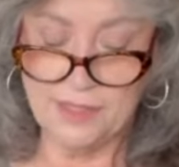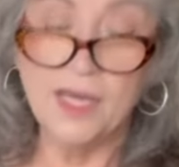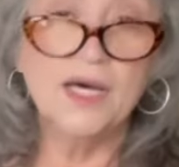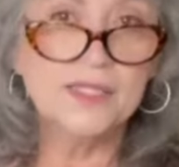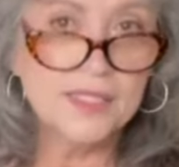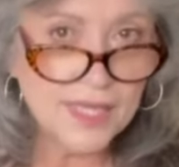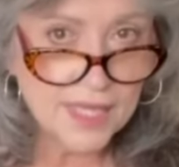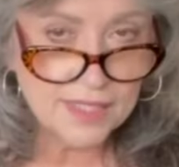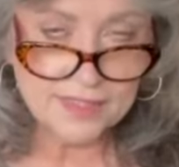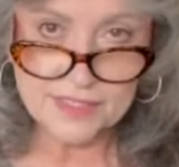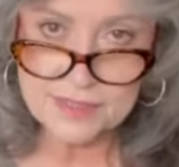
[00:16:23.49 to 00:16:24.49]

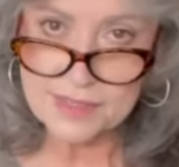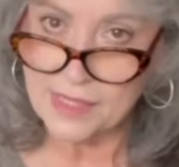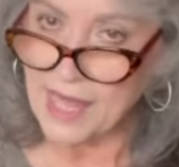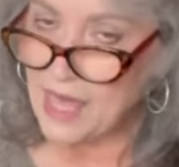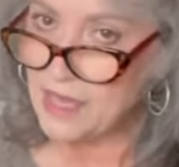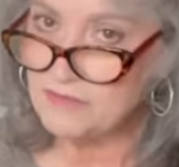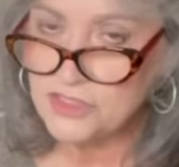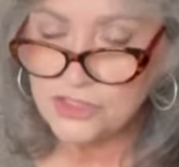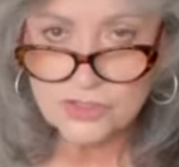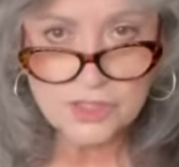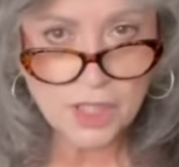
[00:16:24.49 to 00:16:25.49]
Again, this
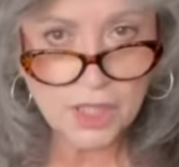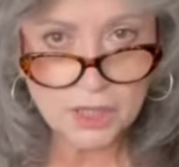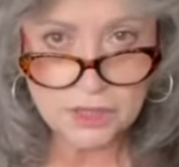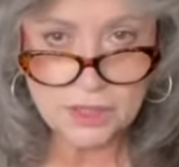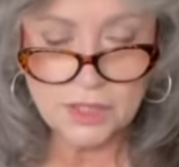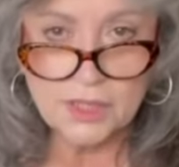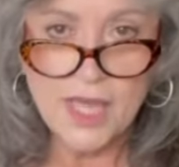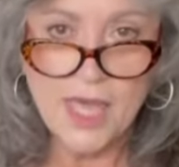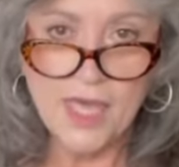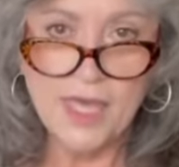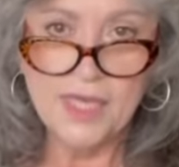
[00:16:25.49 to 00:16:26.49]
lavender color
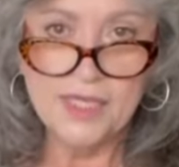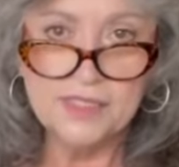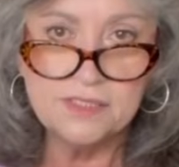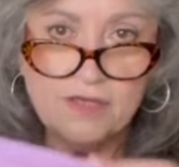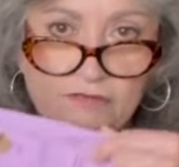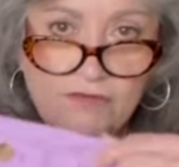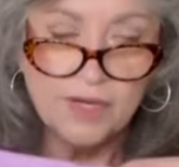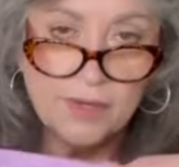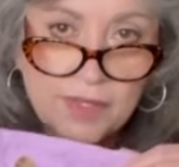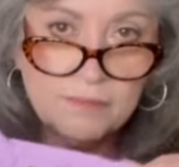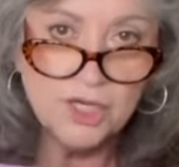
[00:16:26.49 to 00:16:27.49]
is
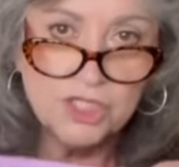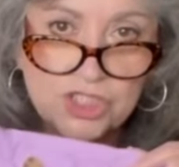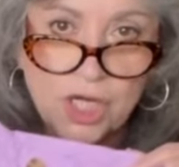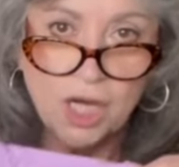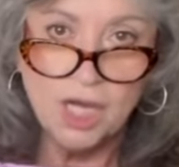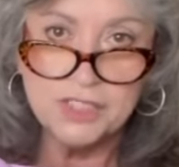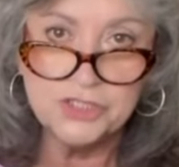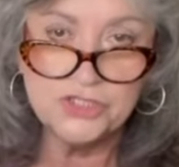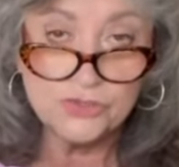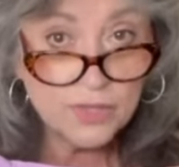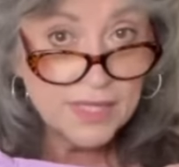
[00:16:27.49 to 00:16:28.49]
very much on
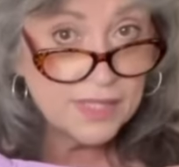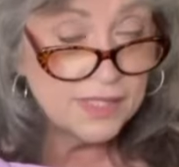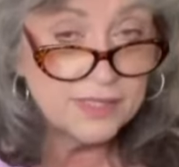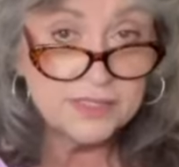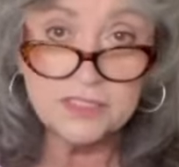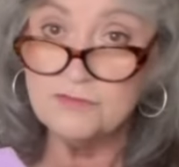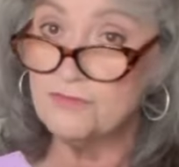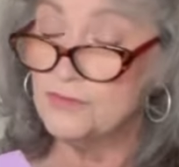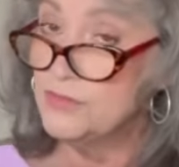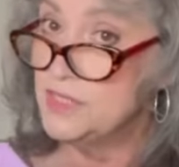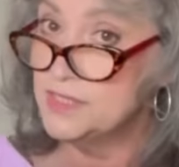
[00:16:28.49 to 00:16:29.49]
trend for
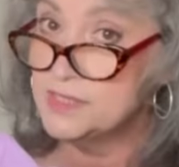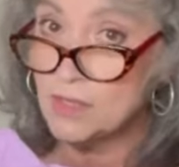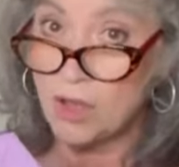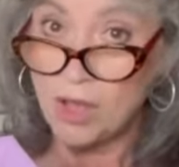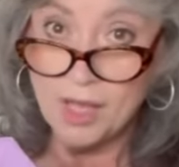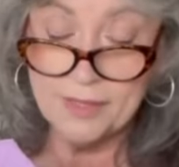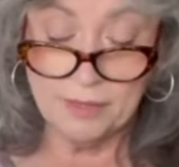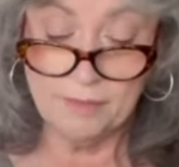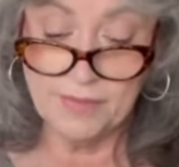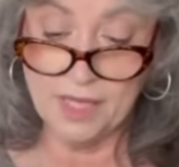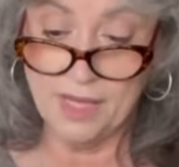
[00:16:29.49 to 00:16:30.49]
this
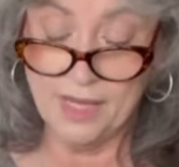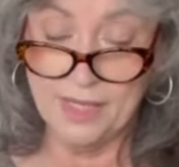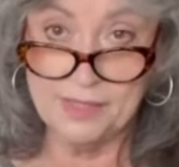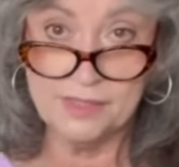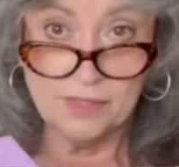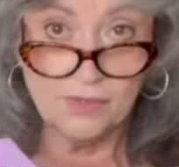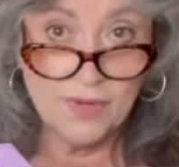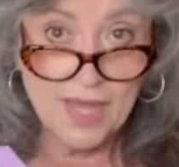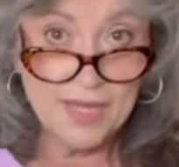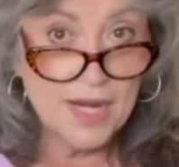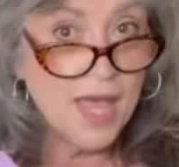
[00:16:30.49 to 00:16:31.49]
autumn, guys, all
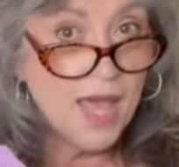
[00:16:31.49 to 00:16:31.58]
right?